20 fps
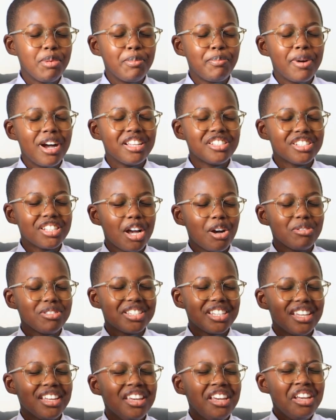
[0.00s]
people are
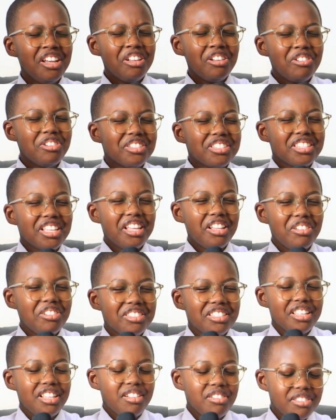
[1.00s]
shouting, Lucy,
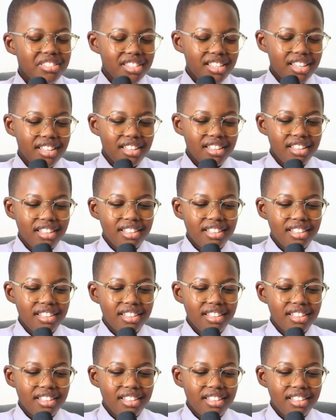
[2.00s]
Lucy, Lucy.